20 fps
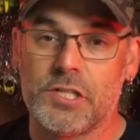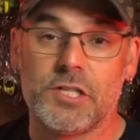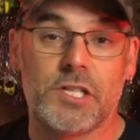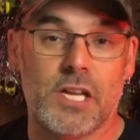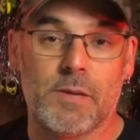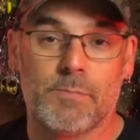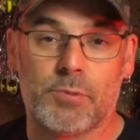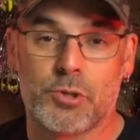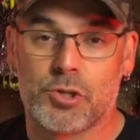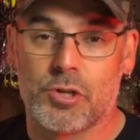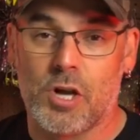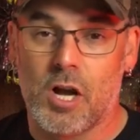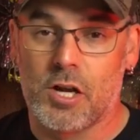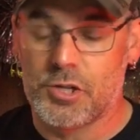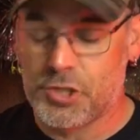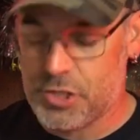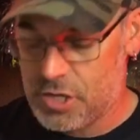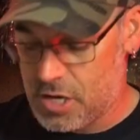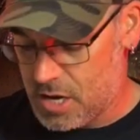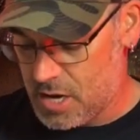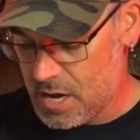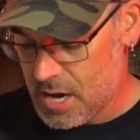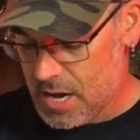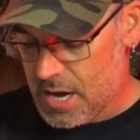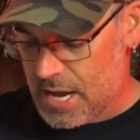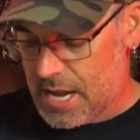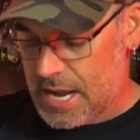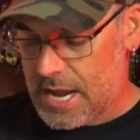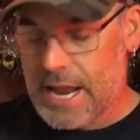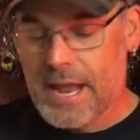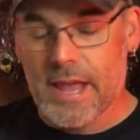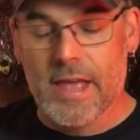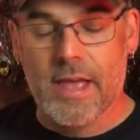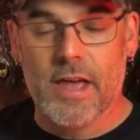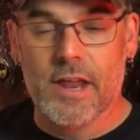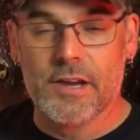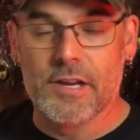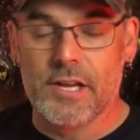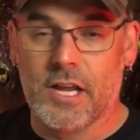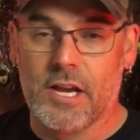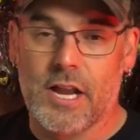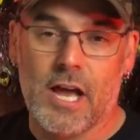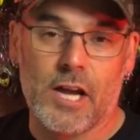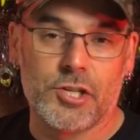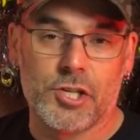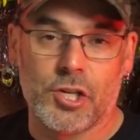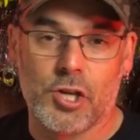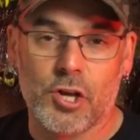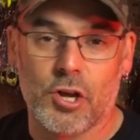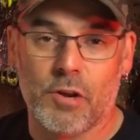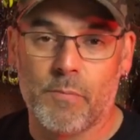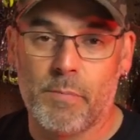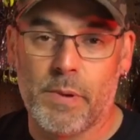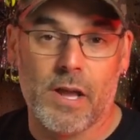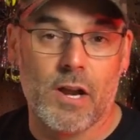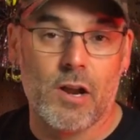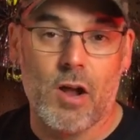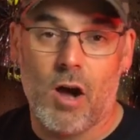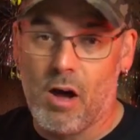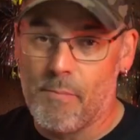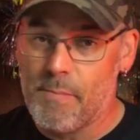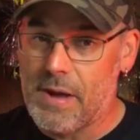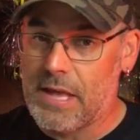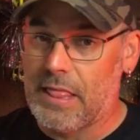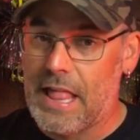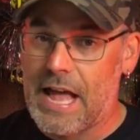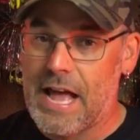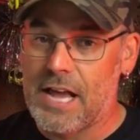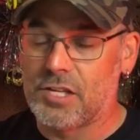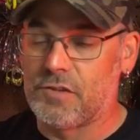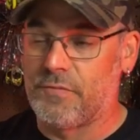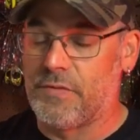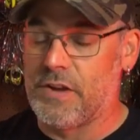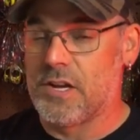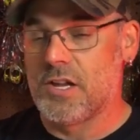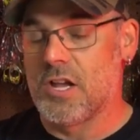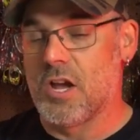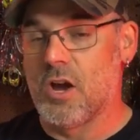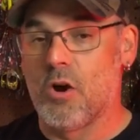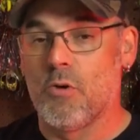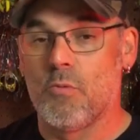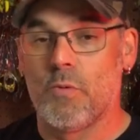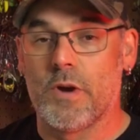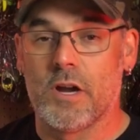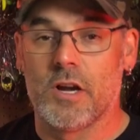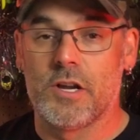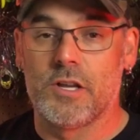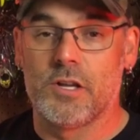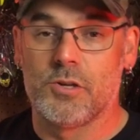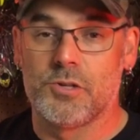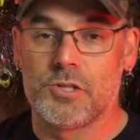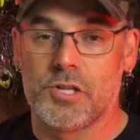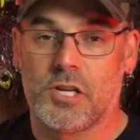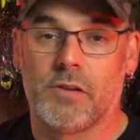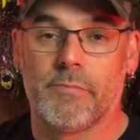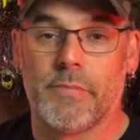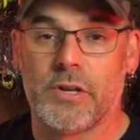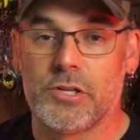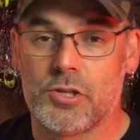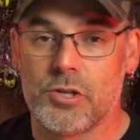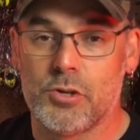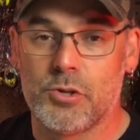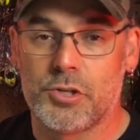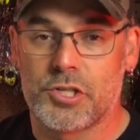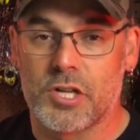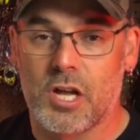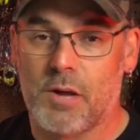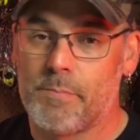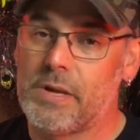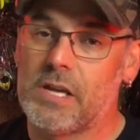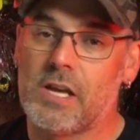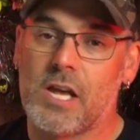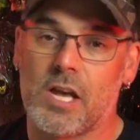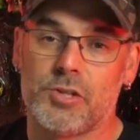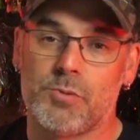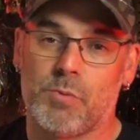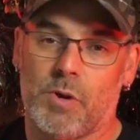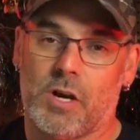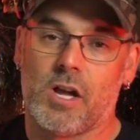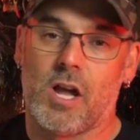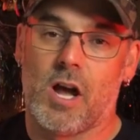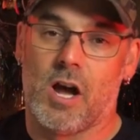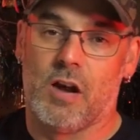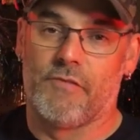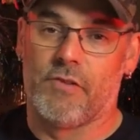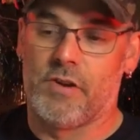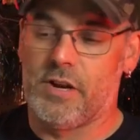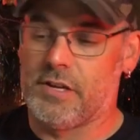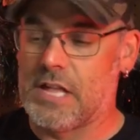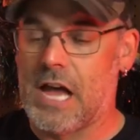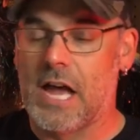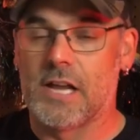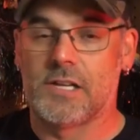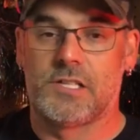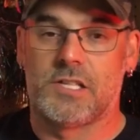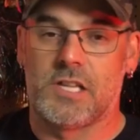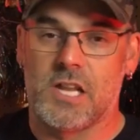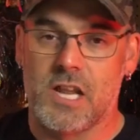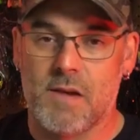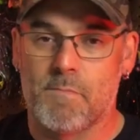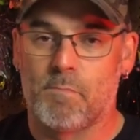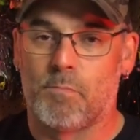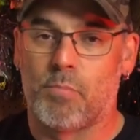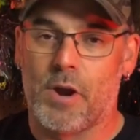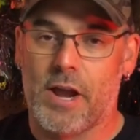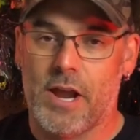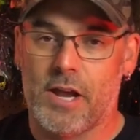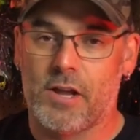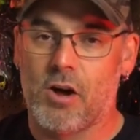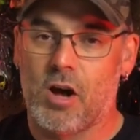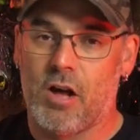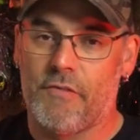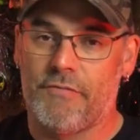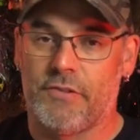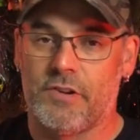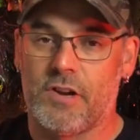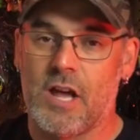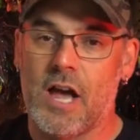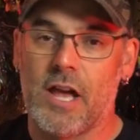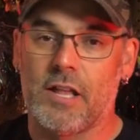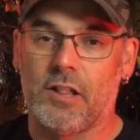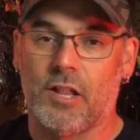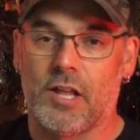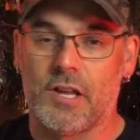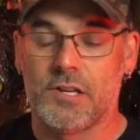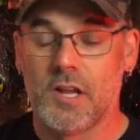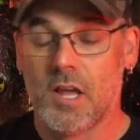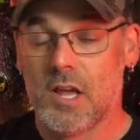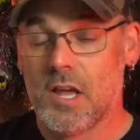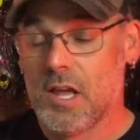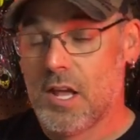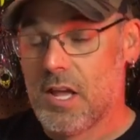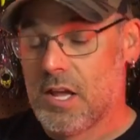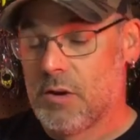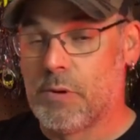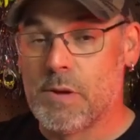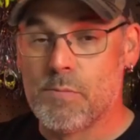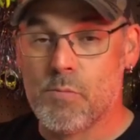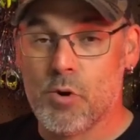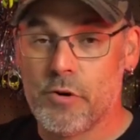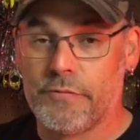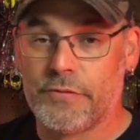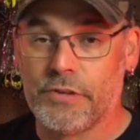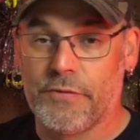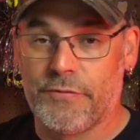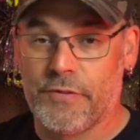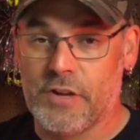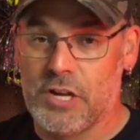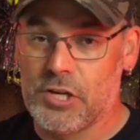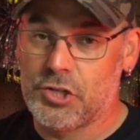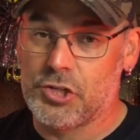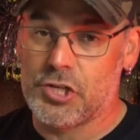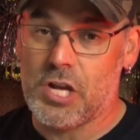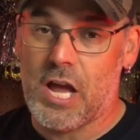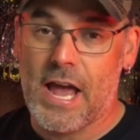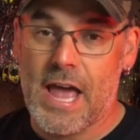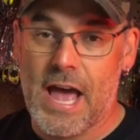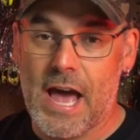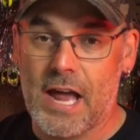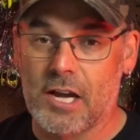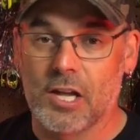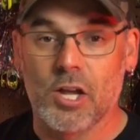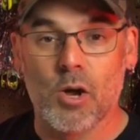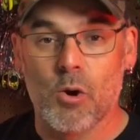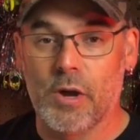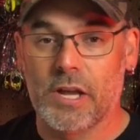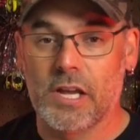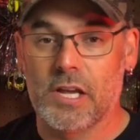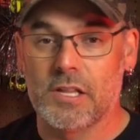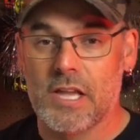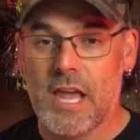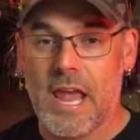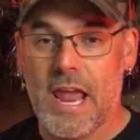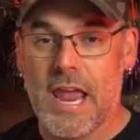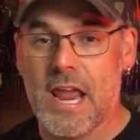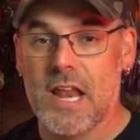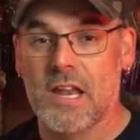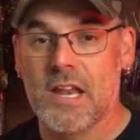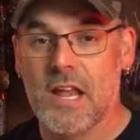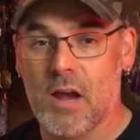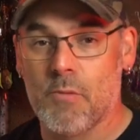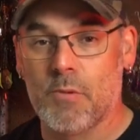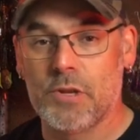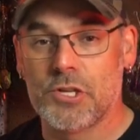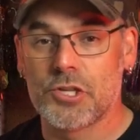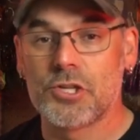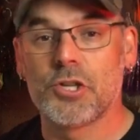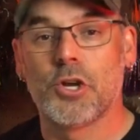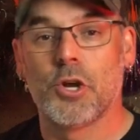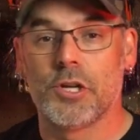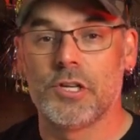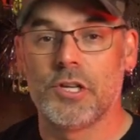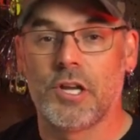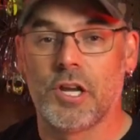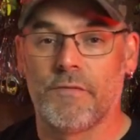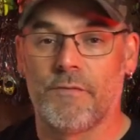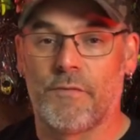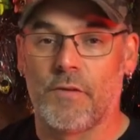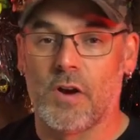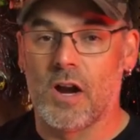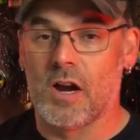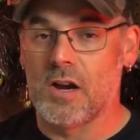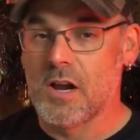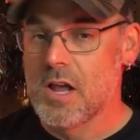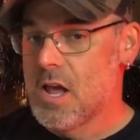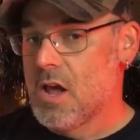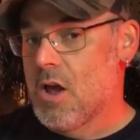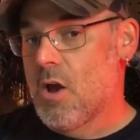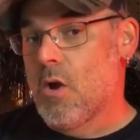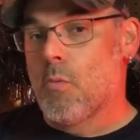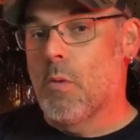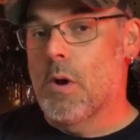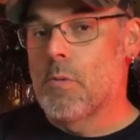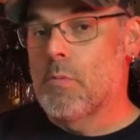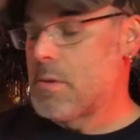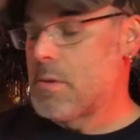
deep structure, and it actually could have been on my last video, and we were using a Medusa because we were covering that deep break off an island. We moved the fish. I had it going in the 8, and we just couldn't convert. when we